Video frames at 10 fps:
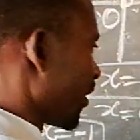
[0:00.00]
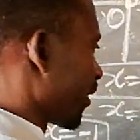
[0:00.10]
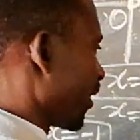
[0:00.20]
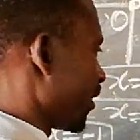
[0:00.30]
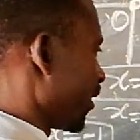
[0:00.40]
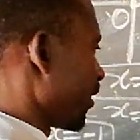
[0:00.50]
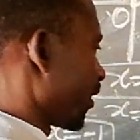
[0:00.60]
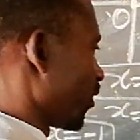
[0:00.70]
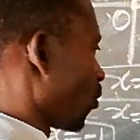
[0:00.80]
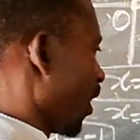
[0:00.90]
I said
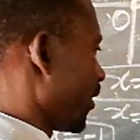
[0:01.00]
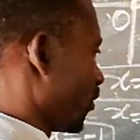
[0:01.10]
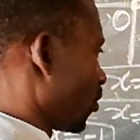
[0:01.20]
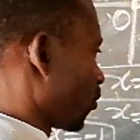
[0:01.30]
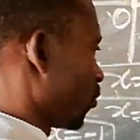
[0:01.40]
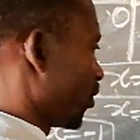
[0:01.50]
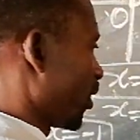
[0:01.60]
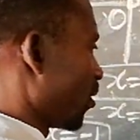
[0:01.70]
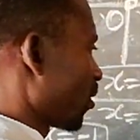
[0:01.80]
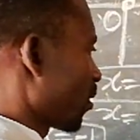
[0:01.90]
this is y is equal
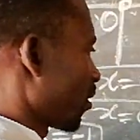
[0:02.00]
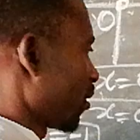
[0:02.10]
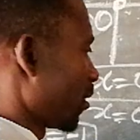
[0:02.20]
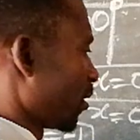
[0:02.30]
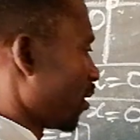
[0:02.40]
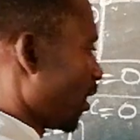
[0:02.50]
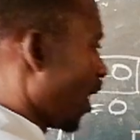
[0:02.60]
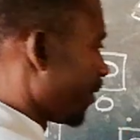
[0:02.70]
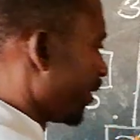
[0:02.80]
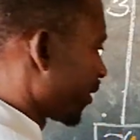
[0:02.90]
to 0,
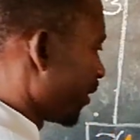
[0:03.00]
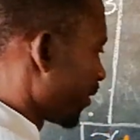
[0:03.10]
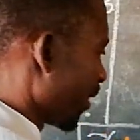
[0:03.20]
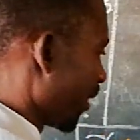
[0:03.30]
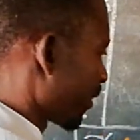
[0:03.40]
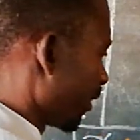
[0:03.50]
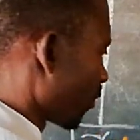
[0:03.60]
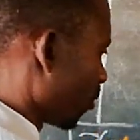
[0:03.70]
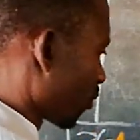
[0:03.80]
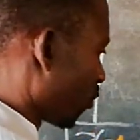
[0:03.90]
and this is x
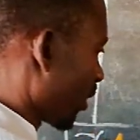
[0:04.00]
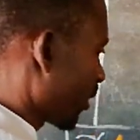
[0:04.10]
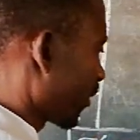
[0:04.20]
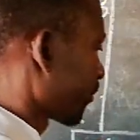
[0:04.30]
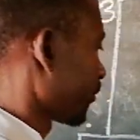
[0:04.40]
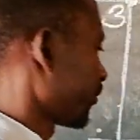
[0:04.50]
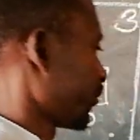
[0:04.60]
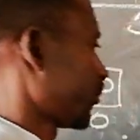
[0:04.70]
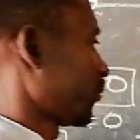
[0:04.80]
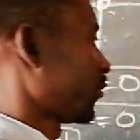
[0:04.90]
is equal to what?
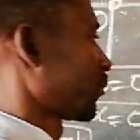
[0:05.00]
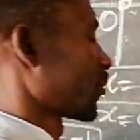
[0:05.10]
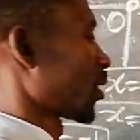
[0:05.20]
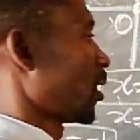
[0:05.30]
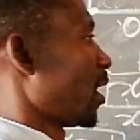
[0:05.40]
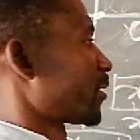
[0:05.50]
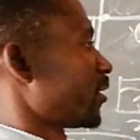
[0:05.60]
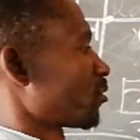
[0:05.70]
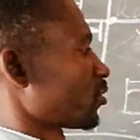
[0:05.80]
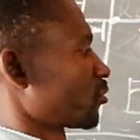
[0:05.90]
x
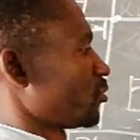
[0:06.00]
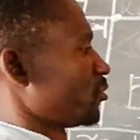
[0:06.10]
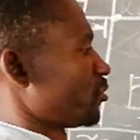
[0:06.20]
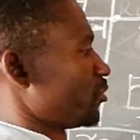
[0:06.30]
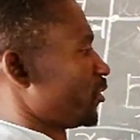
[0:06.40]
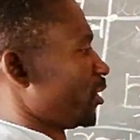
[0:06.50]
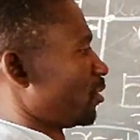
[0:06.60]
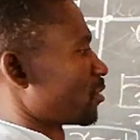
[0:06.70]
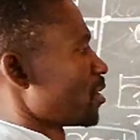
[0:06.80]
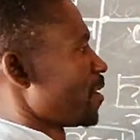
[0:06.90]
is equal to
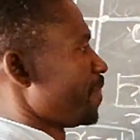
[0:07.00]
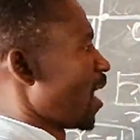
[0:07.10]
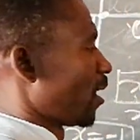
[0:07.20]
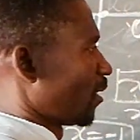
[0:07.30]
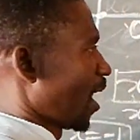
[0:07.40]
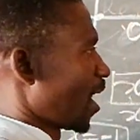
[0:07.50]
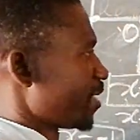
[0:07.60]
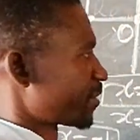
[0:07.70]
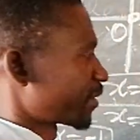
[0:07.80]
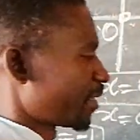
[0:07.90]
0. Now,
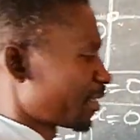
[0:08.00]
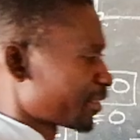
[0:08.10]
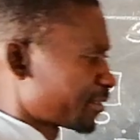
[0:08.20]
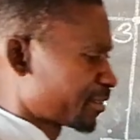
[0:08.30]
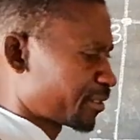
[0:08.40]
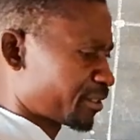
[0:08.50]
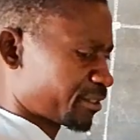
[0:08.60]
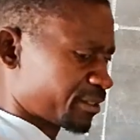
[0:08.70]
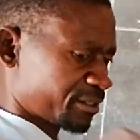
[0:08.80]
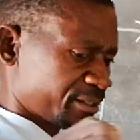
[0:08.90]
I said,
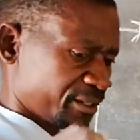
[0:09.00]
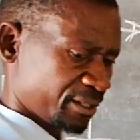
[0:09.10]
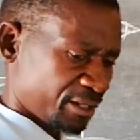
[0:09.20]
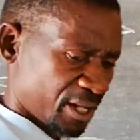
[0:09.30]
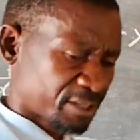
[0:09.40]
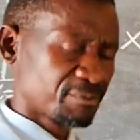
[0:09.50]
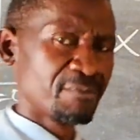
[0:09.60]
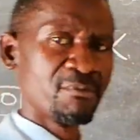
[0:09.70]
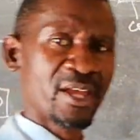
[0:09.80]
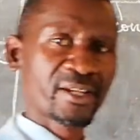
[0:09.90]
let
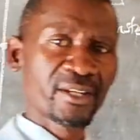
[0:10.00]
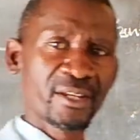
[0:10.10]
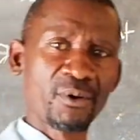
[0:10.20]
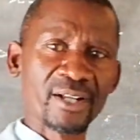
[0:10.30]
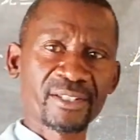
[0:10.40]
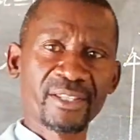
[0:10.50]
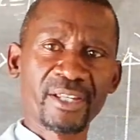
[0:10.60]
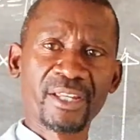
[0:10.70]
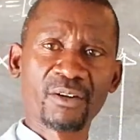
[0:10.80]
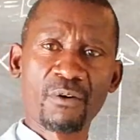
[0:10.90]
me make what
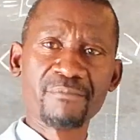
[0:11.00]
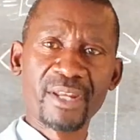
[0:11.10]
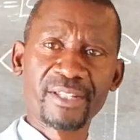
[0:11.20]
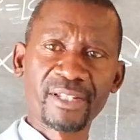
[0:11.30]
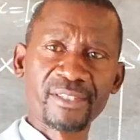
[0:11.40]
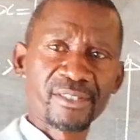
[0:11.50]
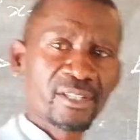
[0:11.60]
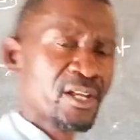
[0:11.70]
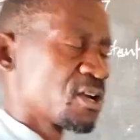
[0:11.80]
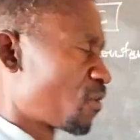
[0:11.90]
the combinations.
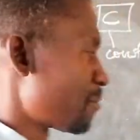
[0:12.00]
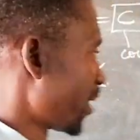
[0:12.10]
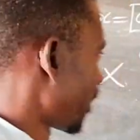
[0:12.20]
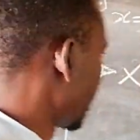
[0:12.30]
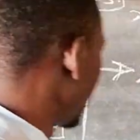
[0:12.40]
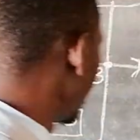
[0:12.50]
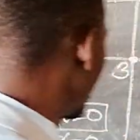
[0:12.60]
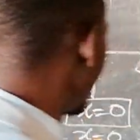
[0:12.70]
Combinations,